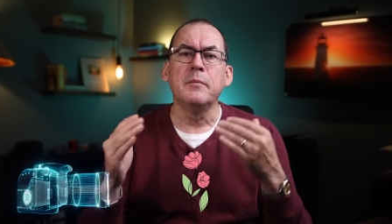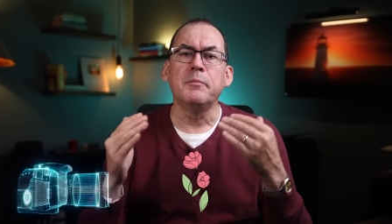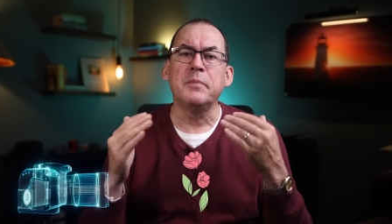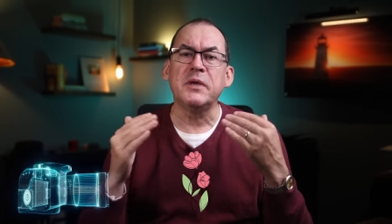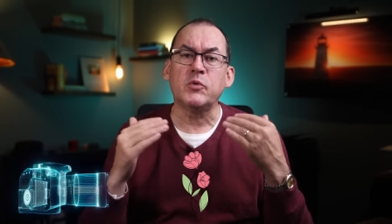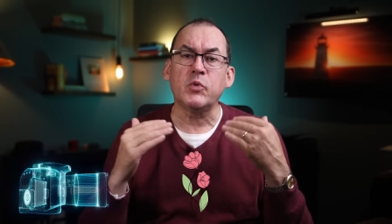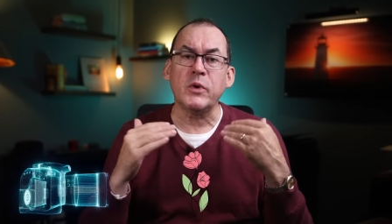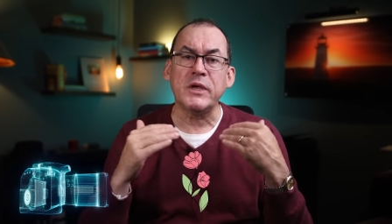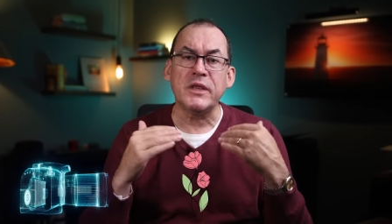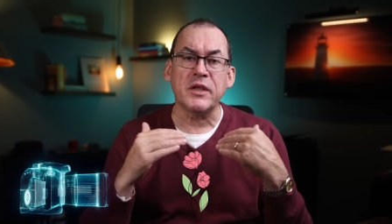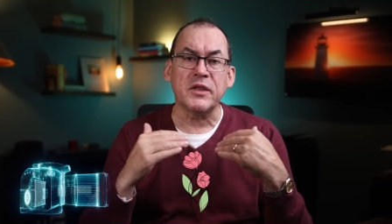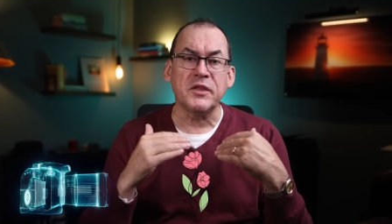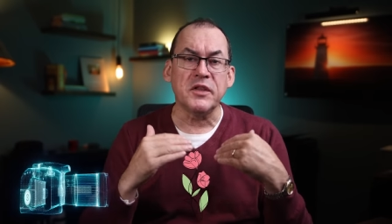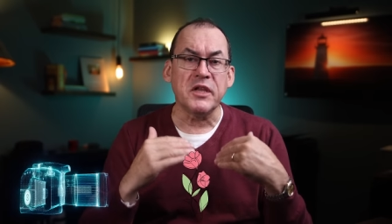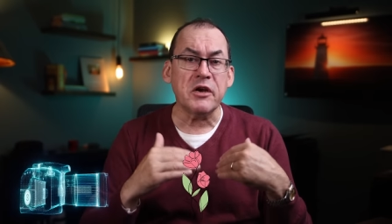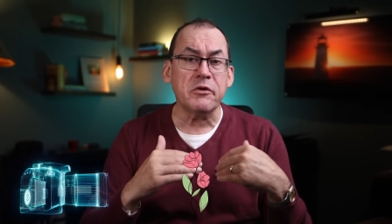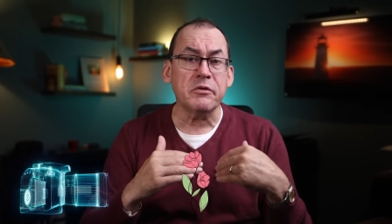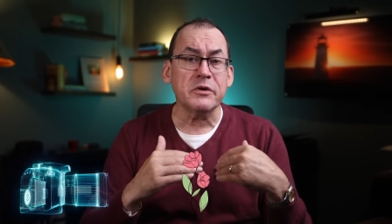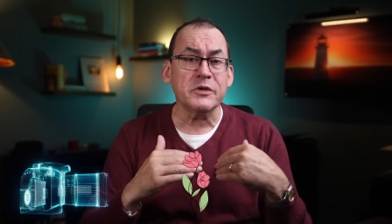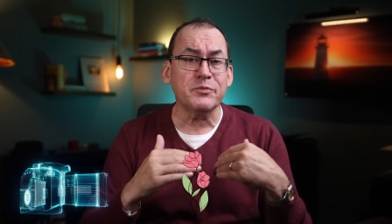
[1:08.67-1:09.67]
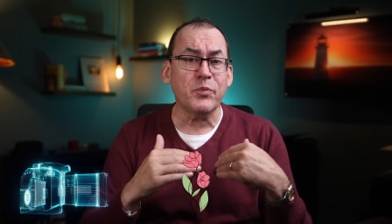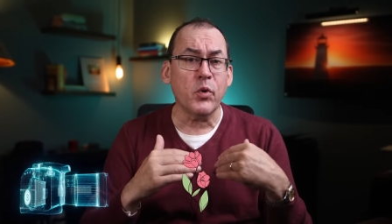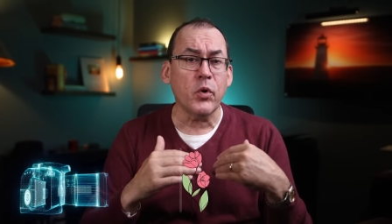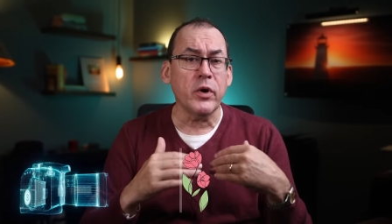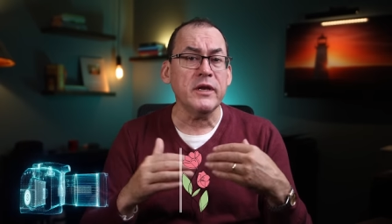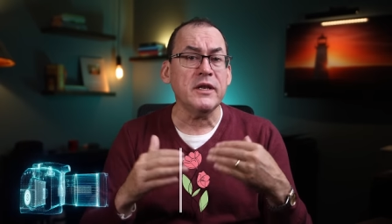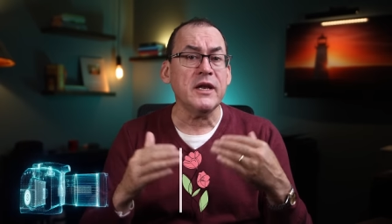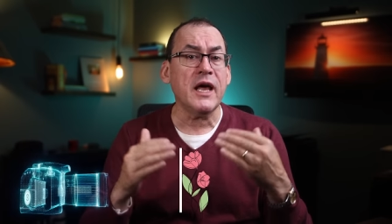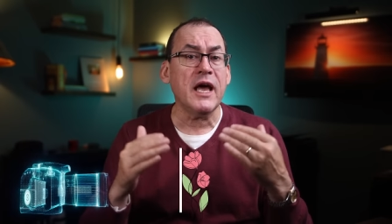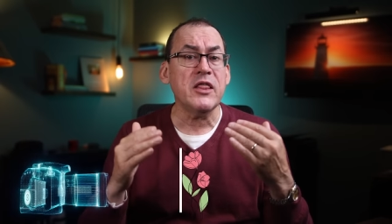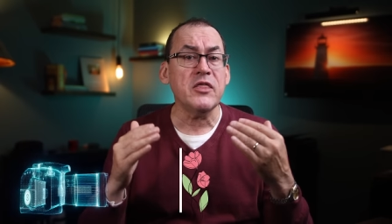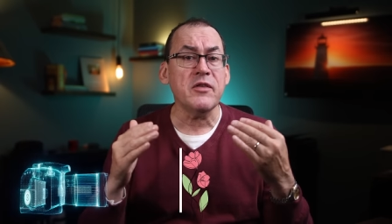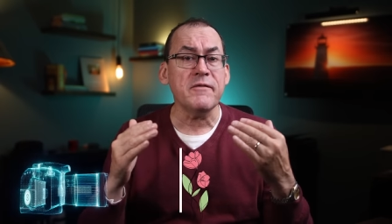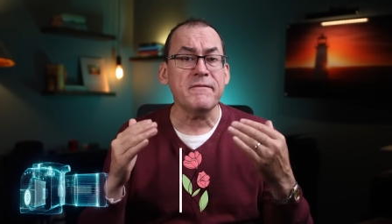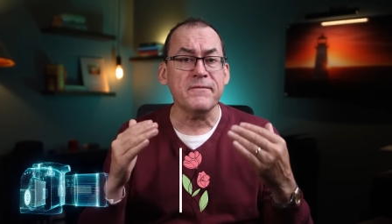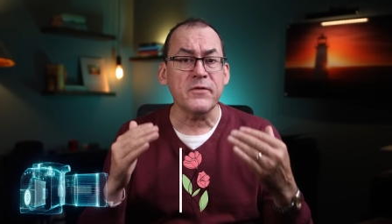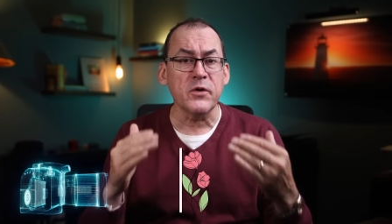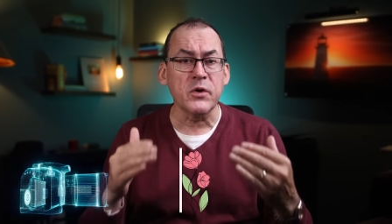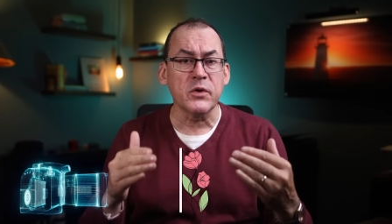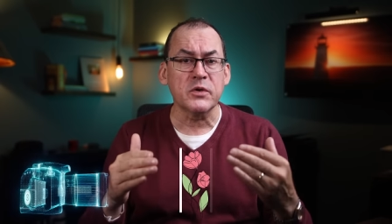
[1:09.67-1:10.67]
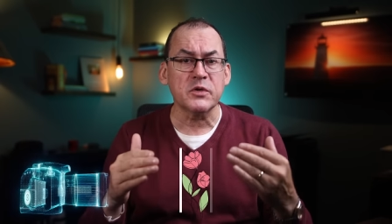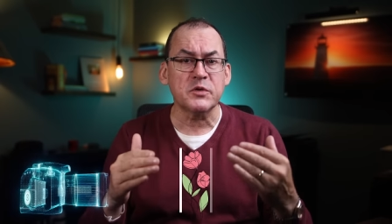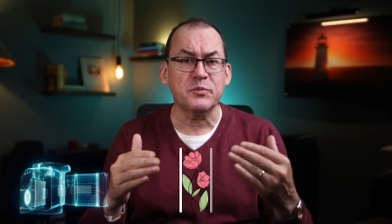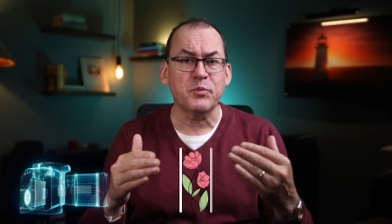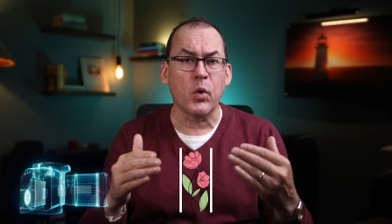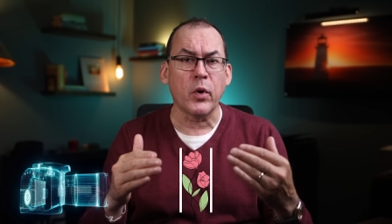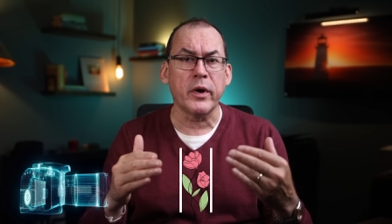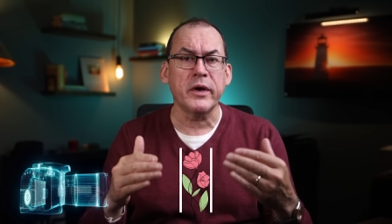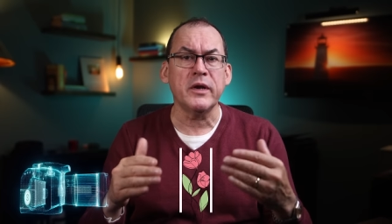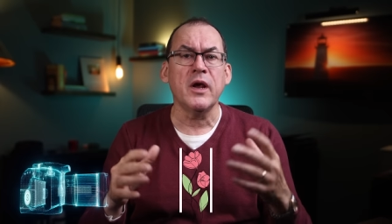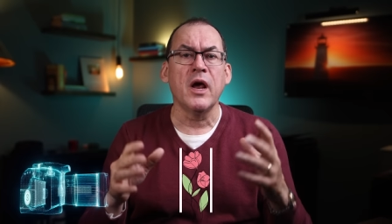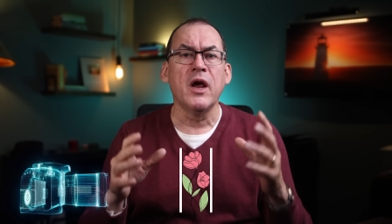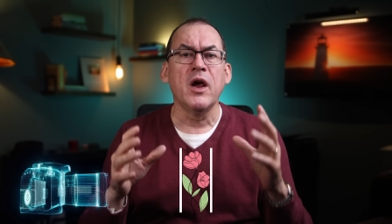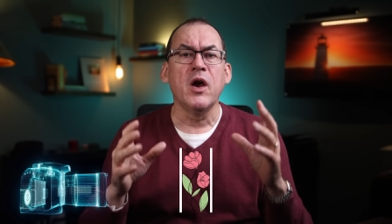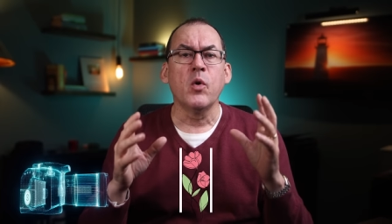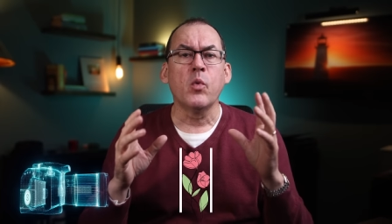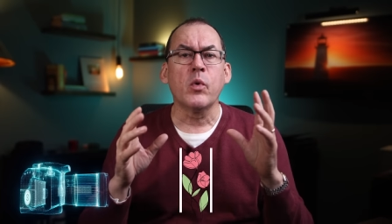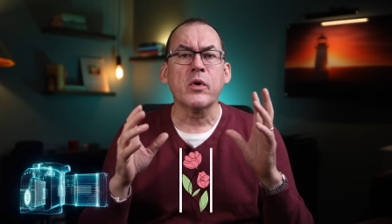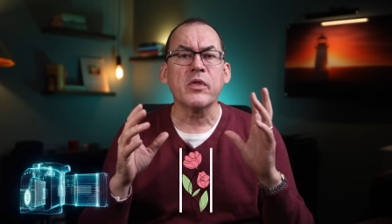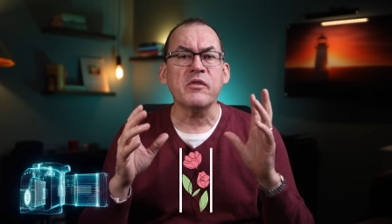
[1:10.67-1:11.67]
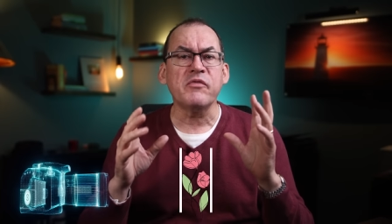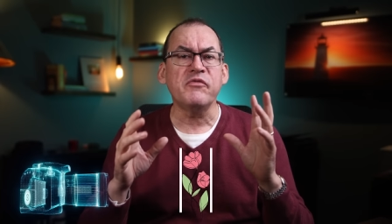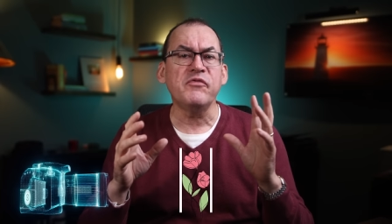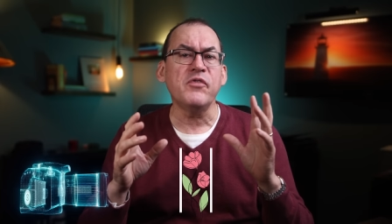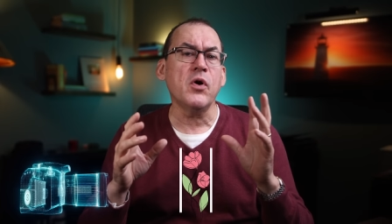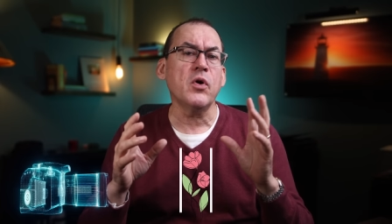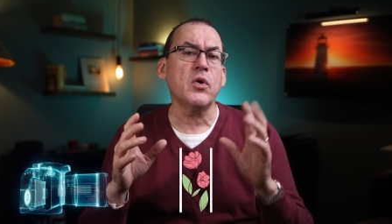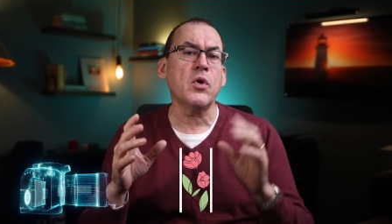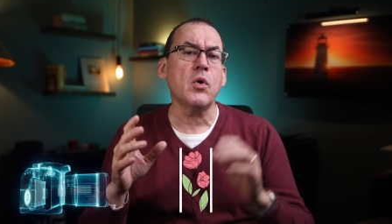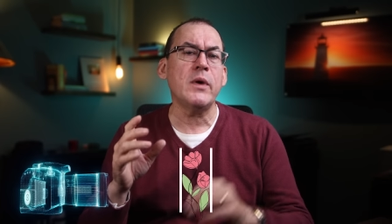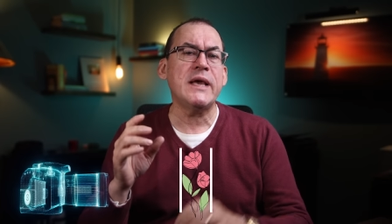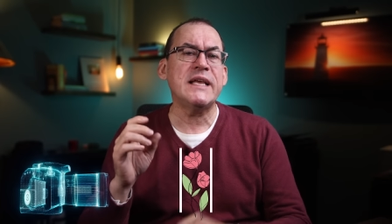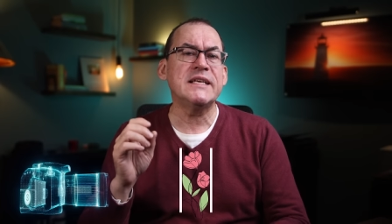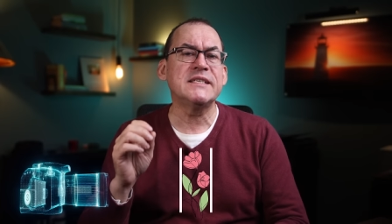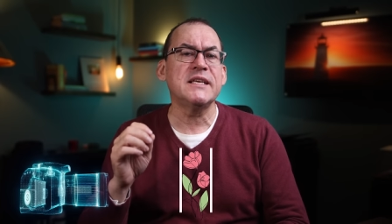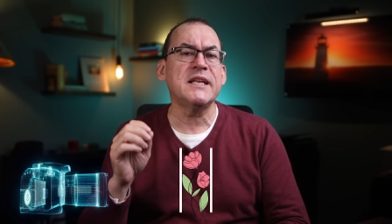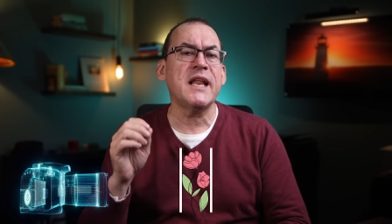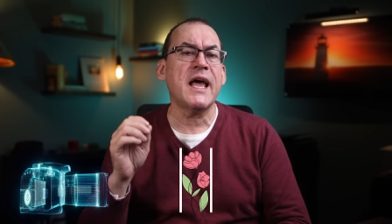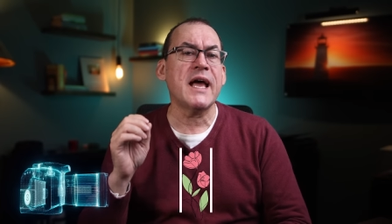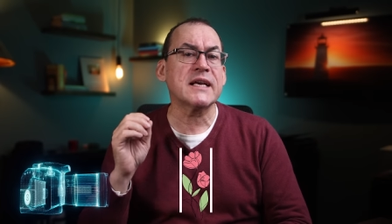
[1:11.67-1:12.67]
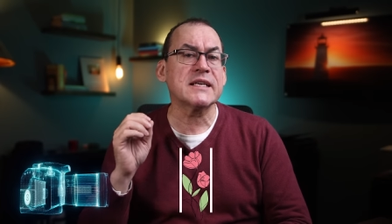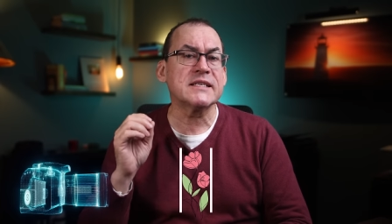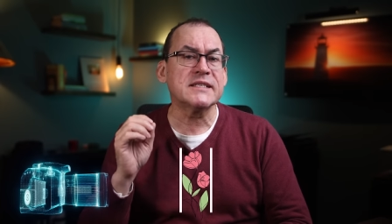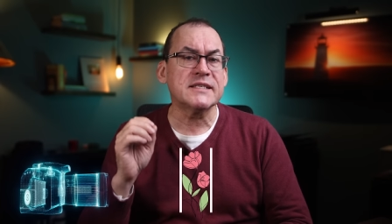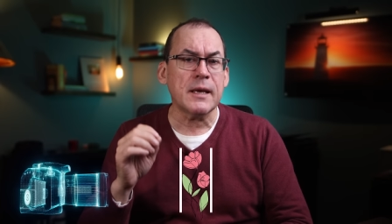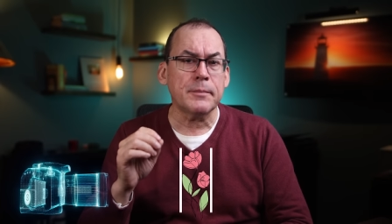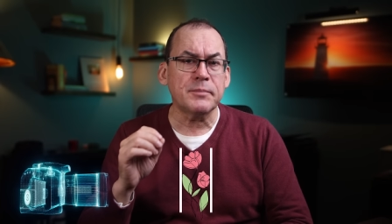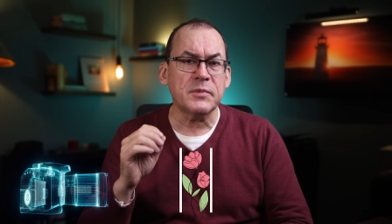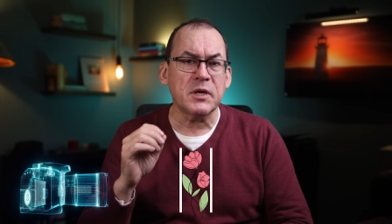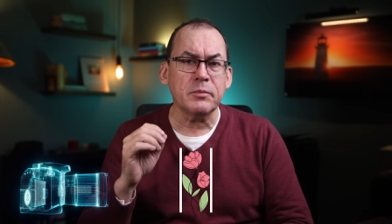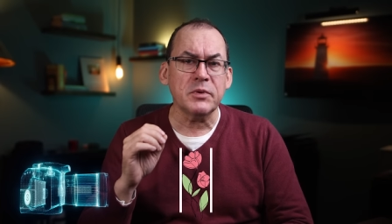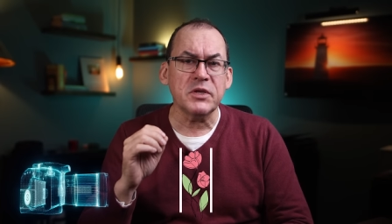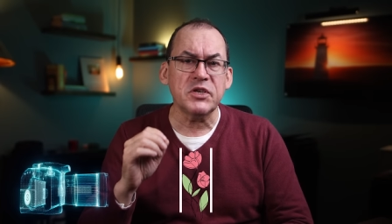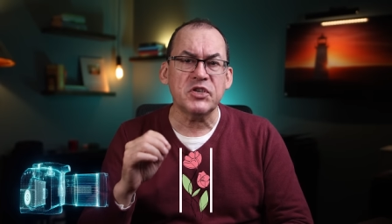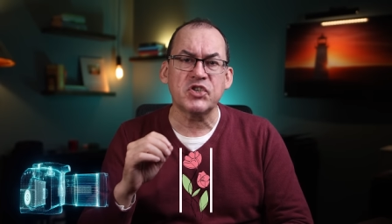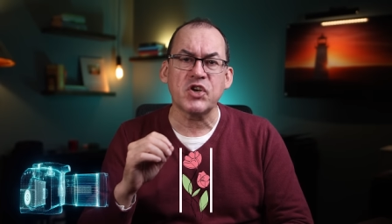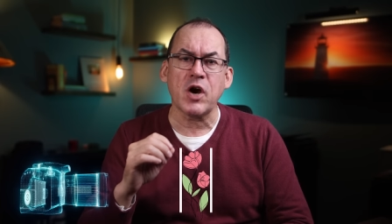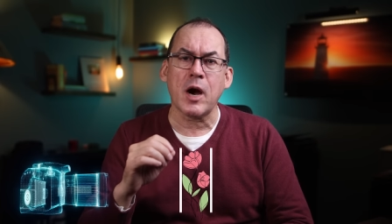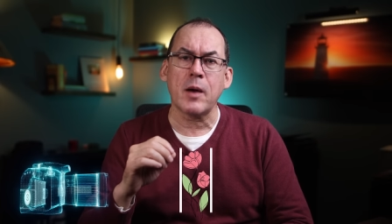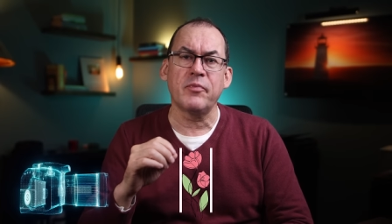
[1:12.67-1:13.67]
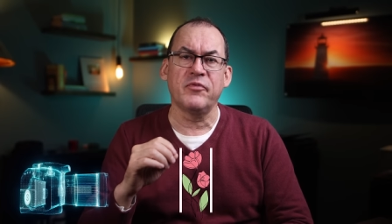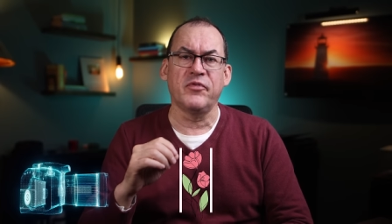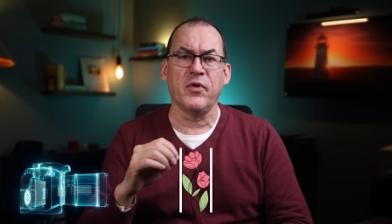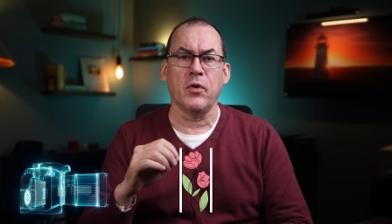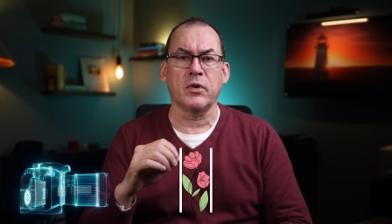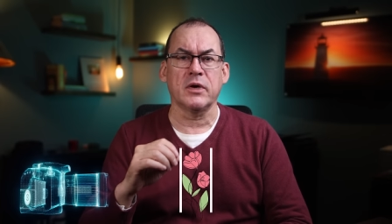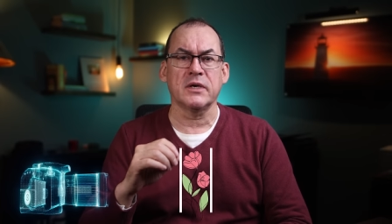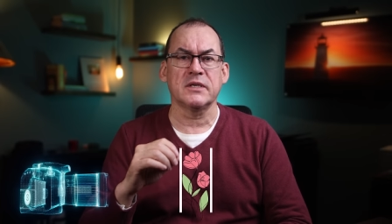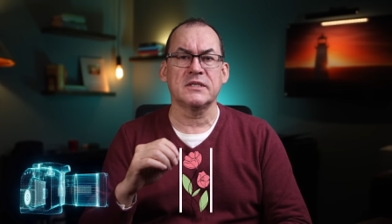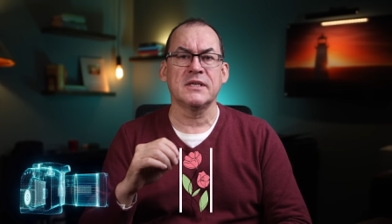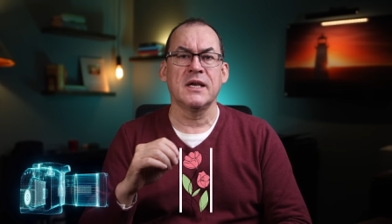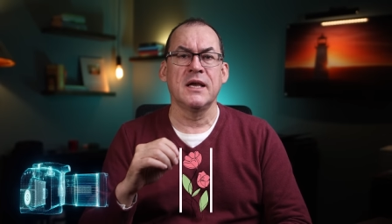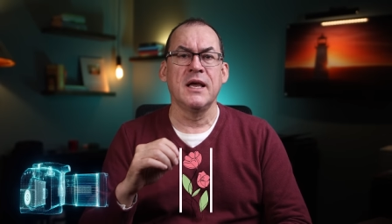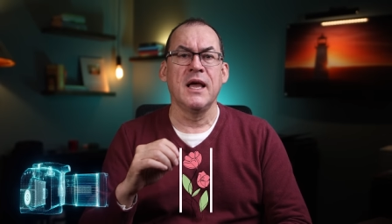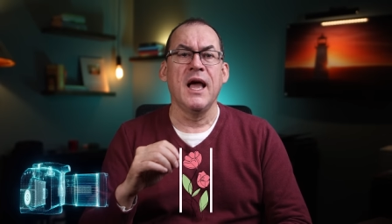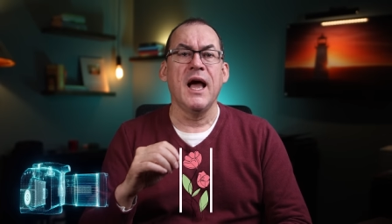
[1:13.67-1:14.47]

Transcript: between the nearest point and the furthest point where the photo is in acceptably sharp focus.